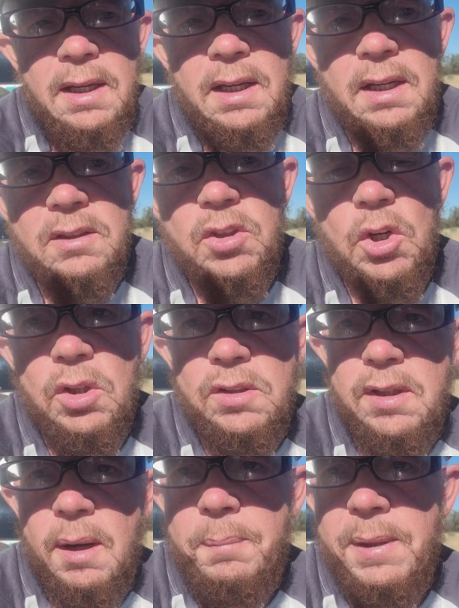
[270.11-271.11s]
It's
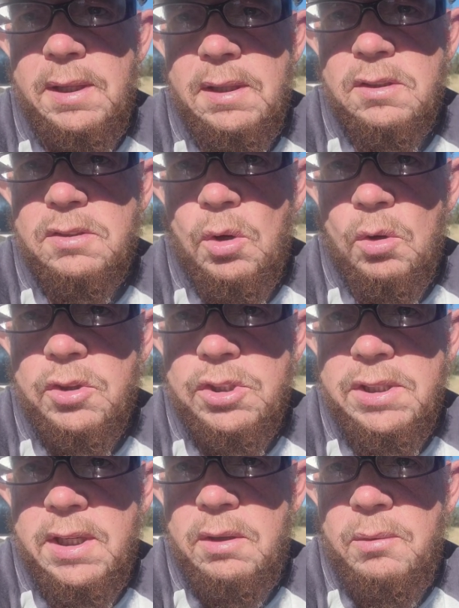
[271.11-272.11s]
hooked up in the solar
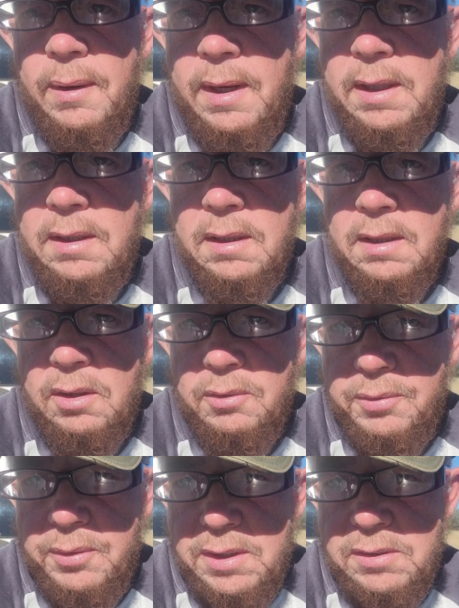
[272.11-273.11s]
shed running the little
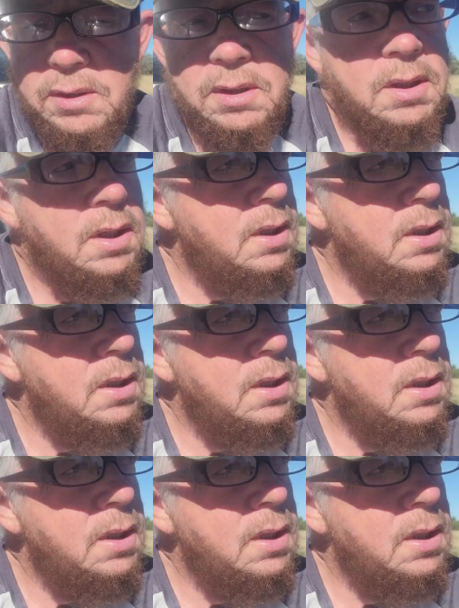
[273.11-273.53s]
freezer.